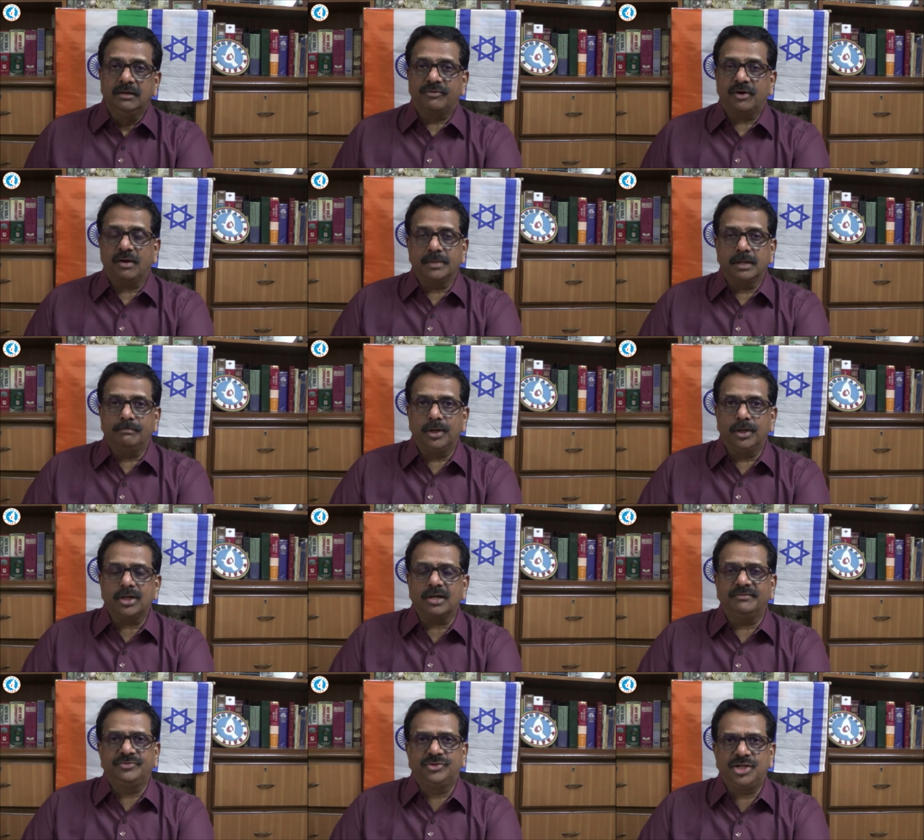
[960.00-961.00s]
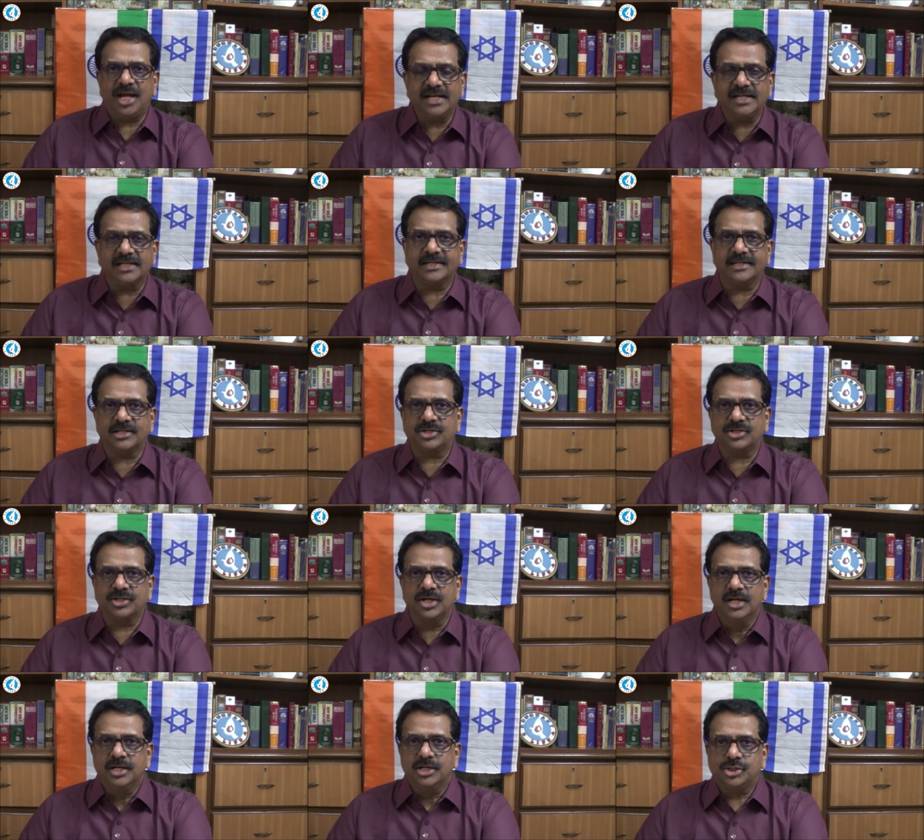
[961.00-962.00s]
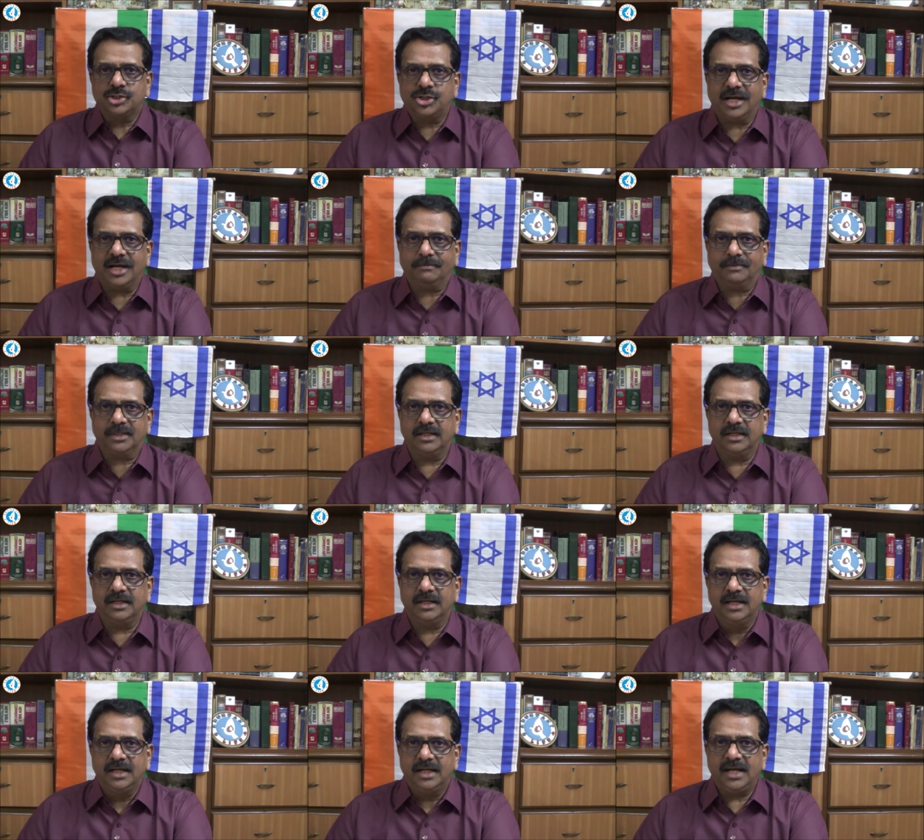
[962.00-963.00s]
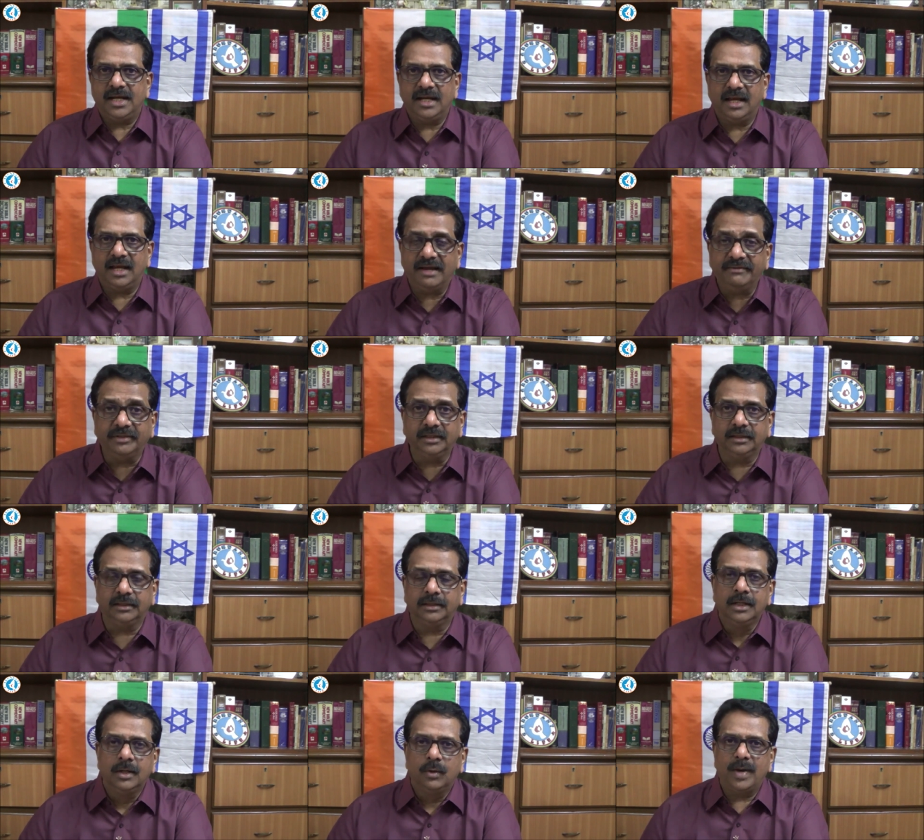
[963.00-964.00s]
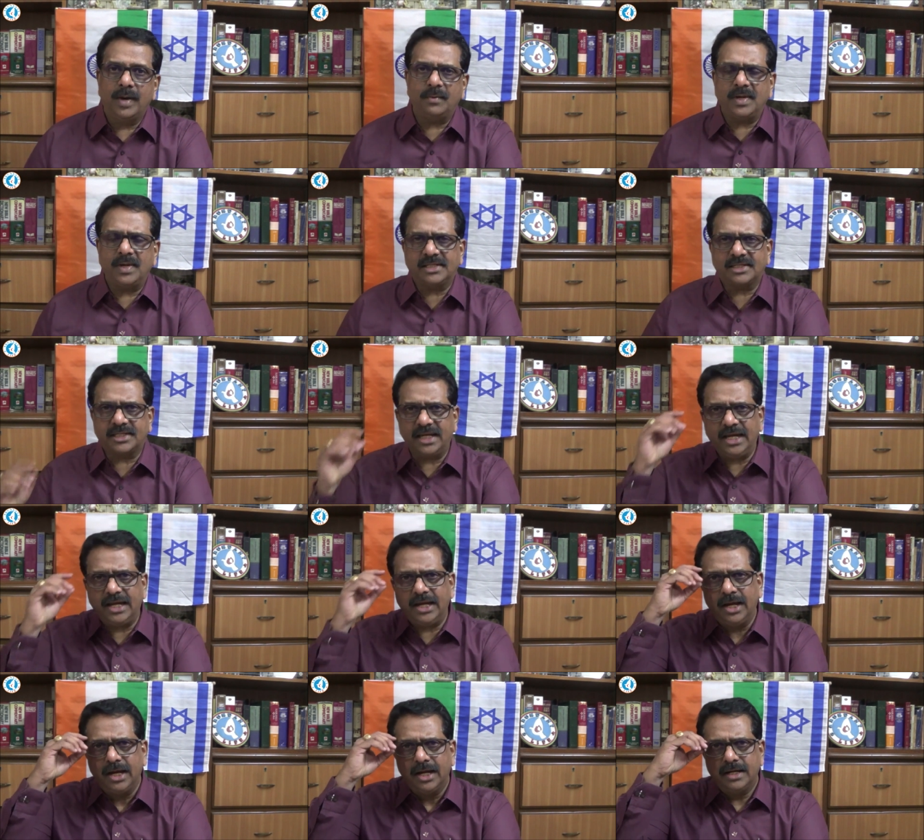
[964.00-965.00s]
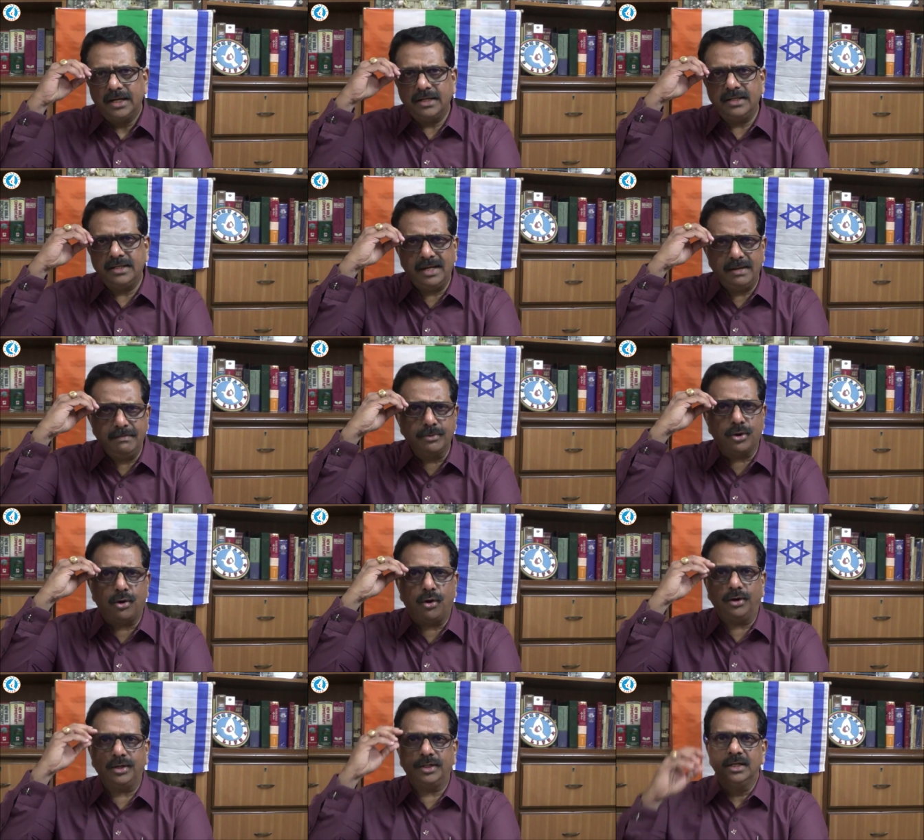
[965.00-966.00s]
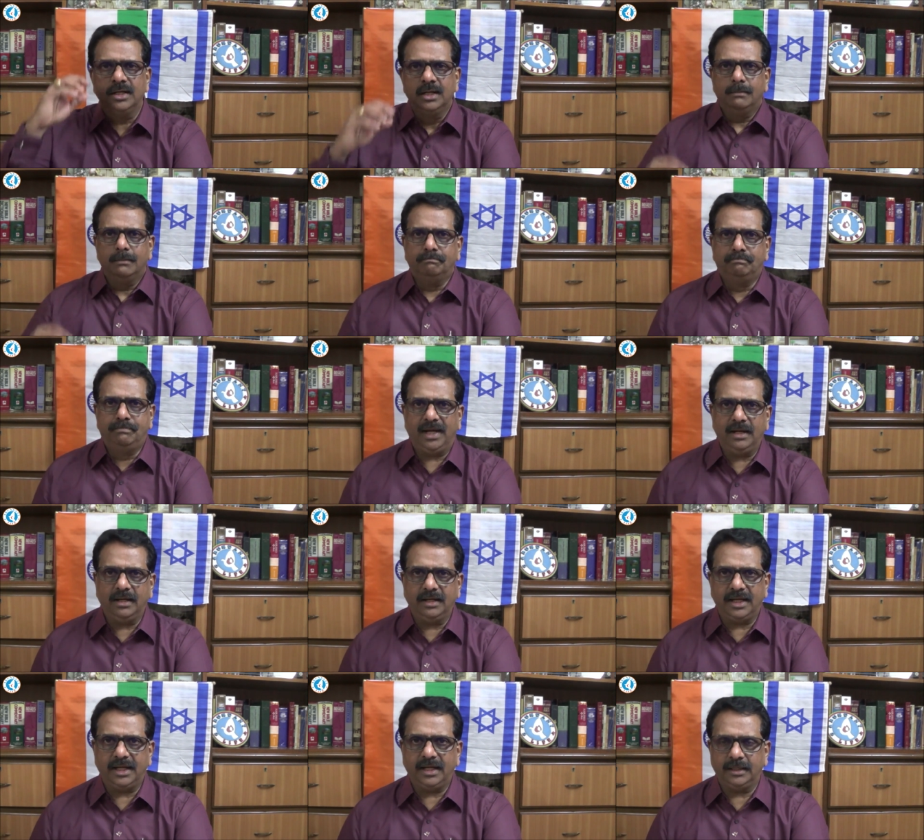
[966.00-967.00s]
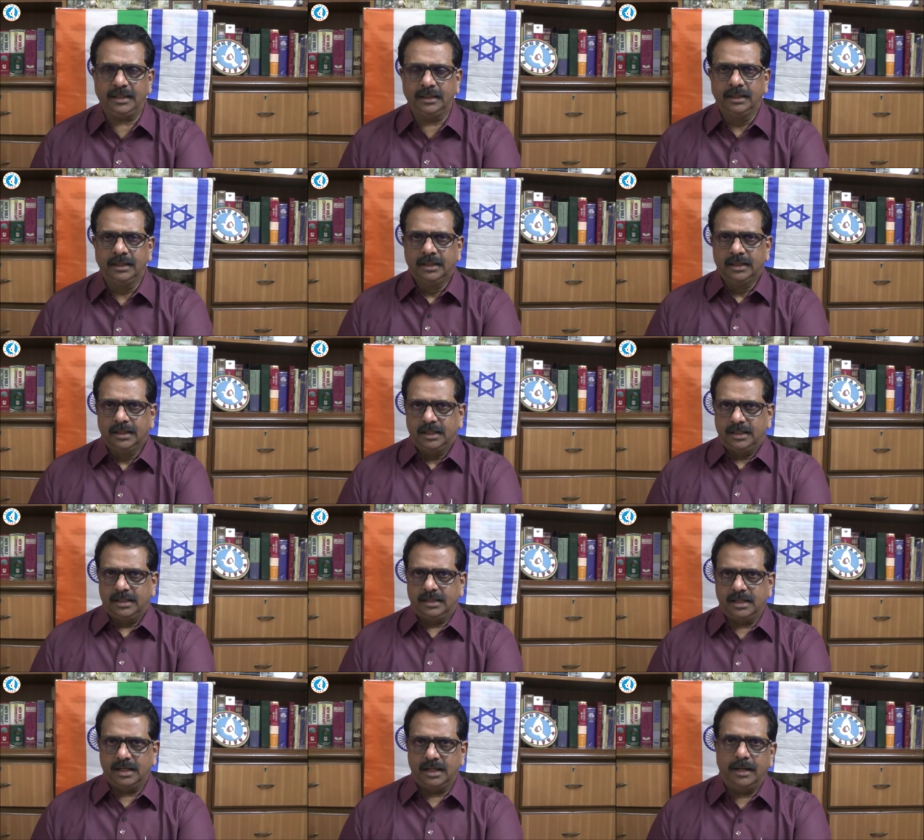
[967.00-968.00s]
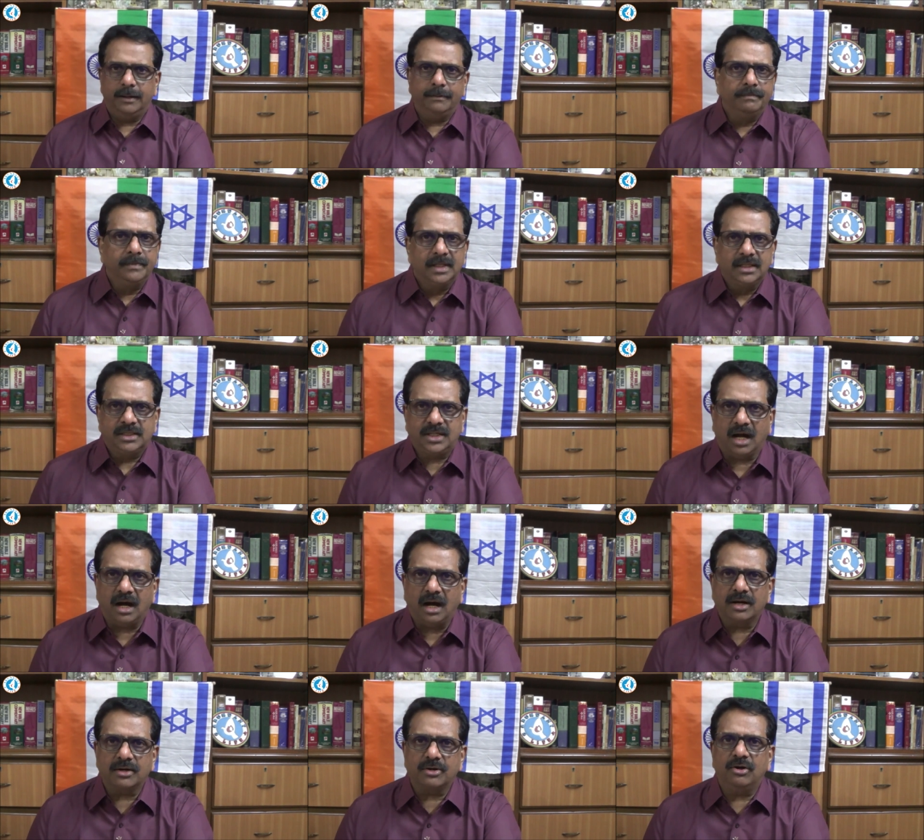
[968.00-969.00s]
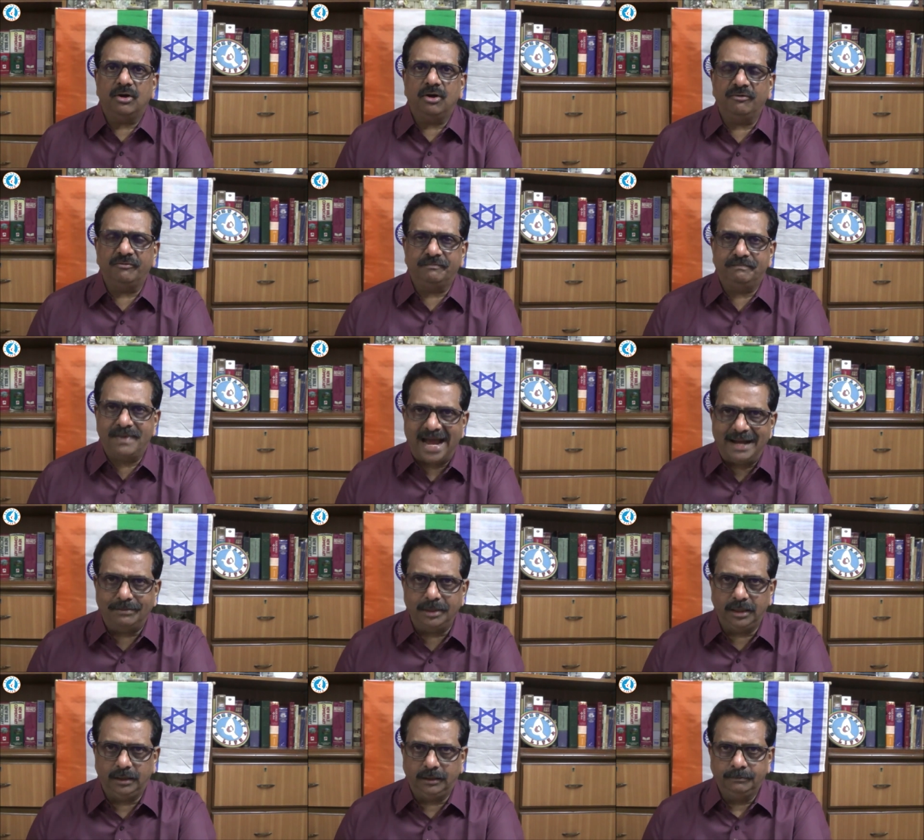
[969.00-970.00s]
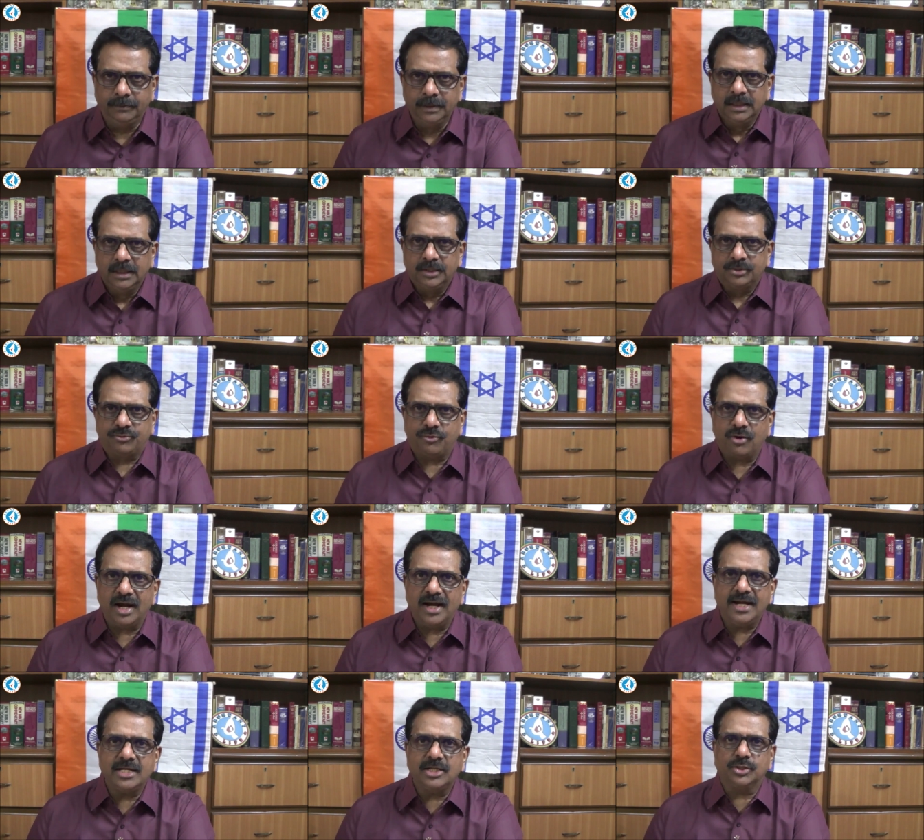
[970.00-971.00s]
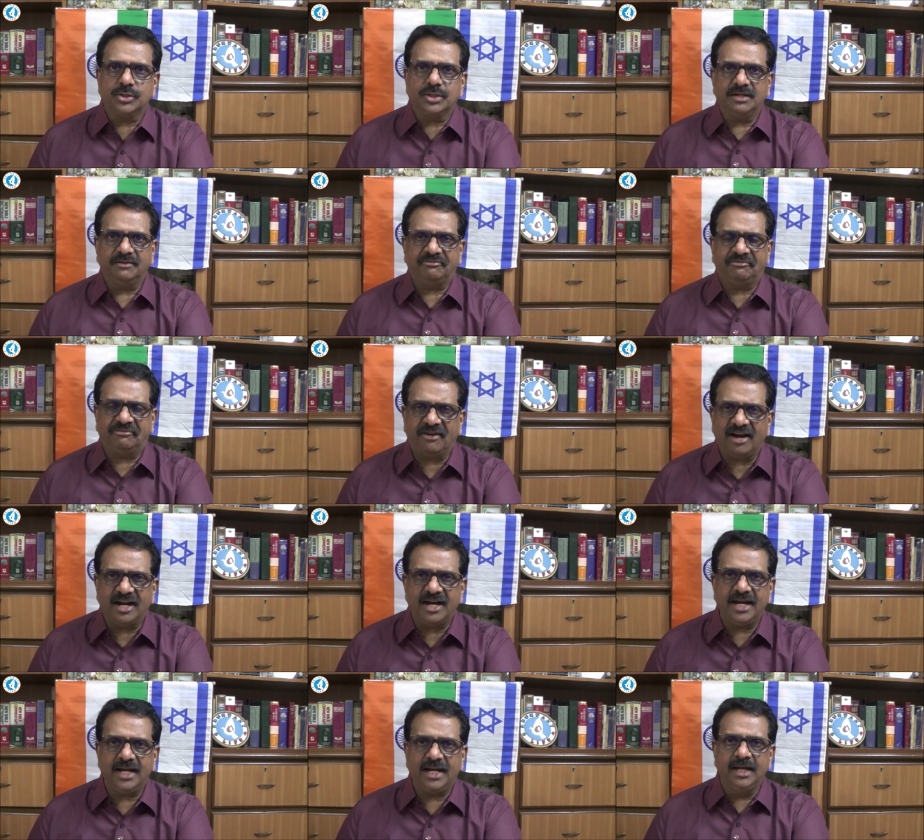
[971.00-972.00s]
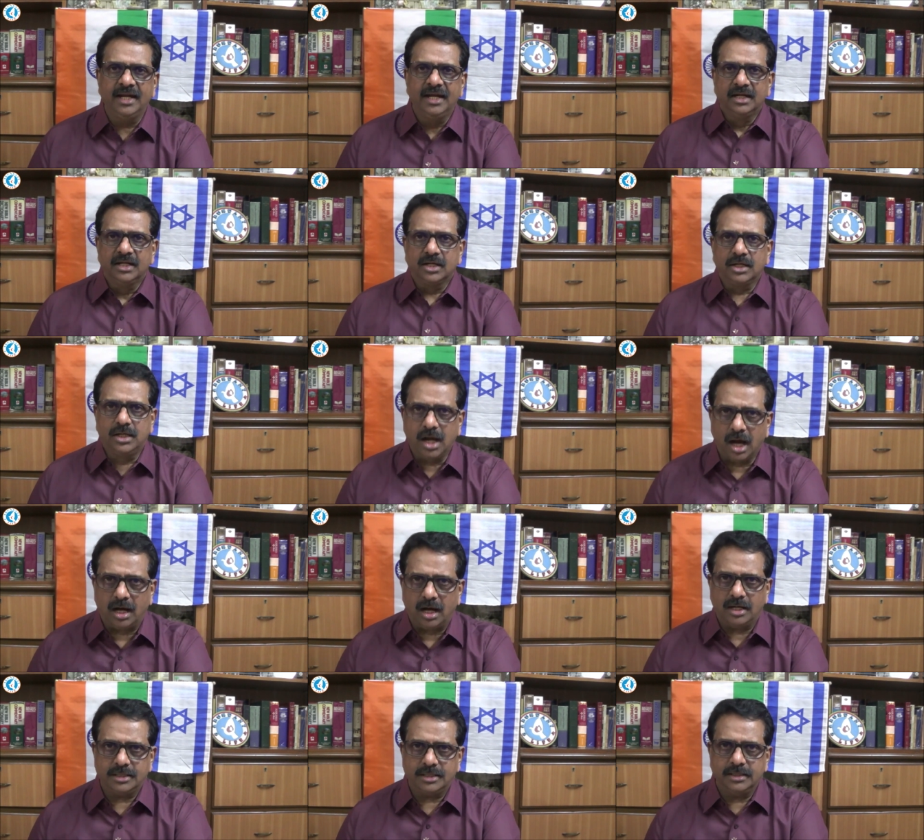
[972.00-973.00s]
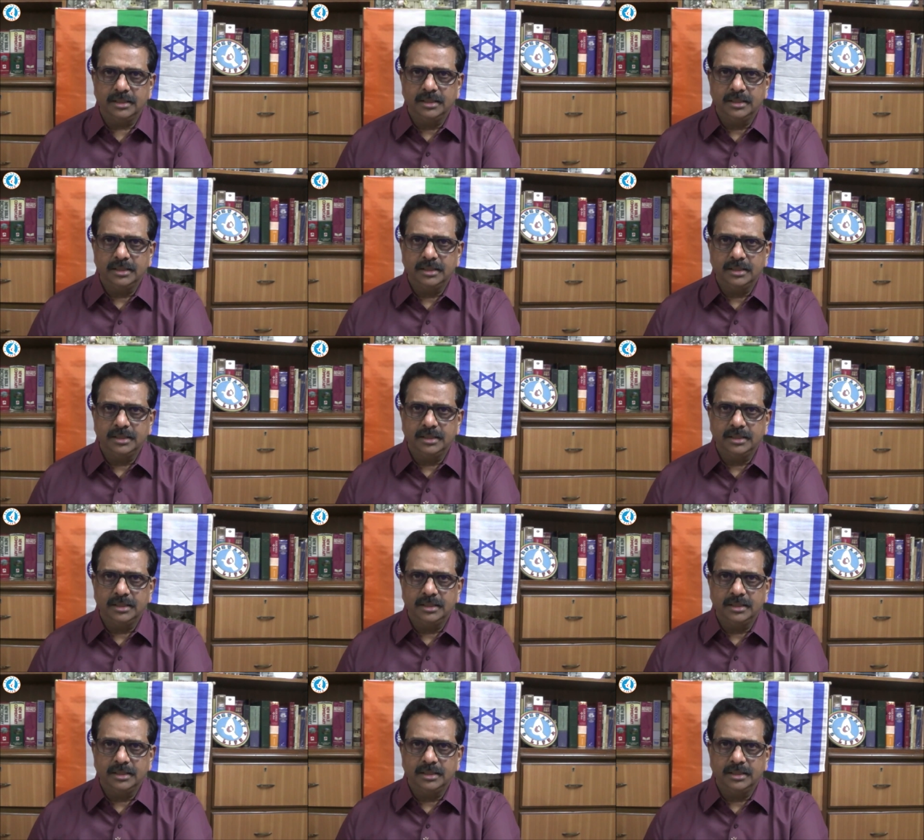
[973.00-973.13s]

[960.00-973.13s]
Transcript: from the book of Genesis, chapter 11, where we see Nimrod building the Tower of Babel trying to defy God